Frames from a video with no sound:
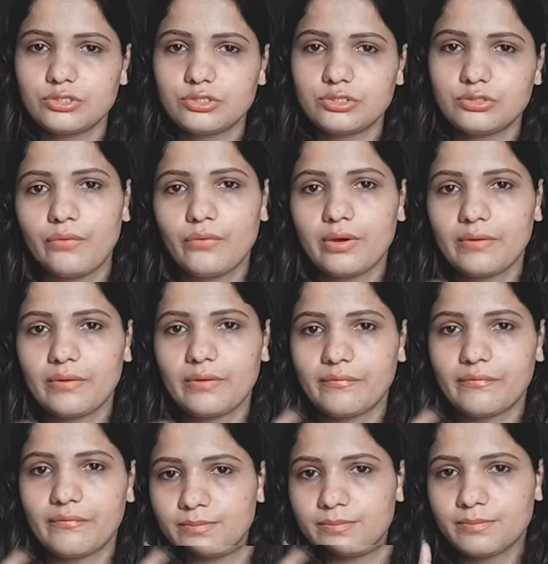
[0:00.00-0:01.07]
What is
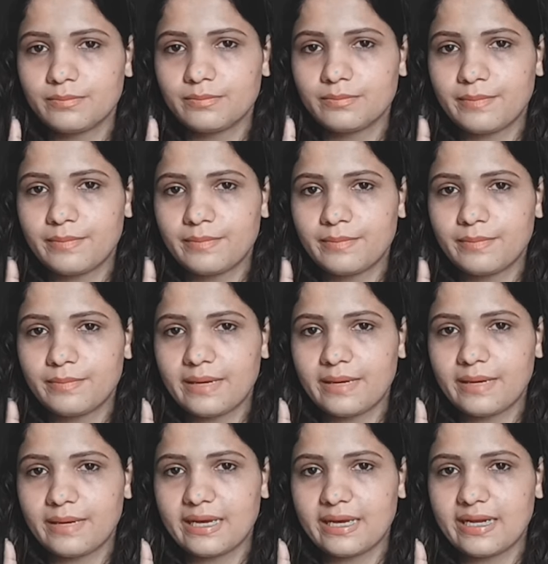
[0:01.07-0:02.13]
parasite?
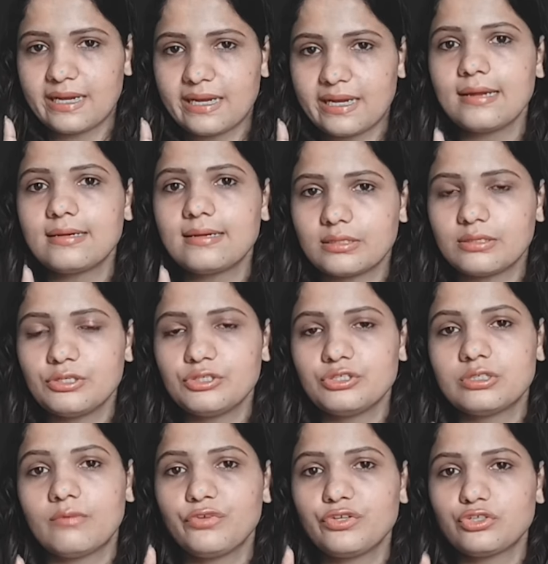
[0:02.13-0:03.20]
Parasite is an
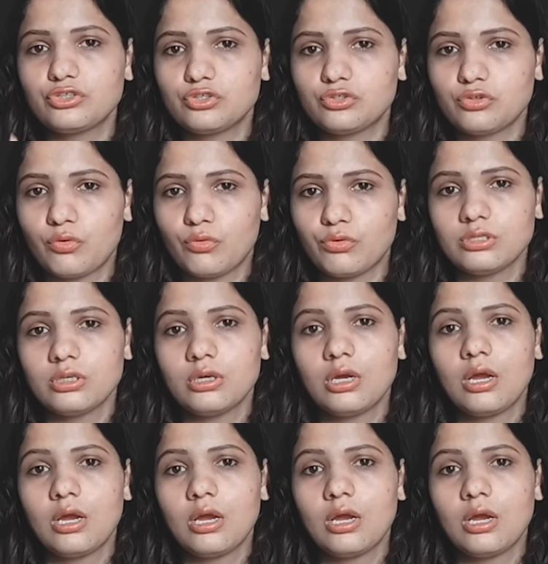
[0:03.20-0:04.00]
organism which shows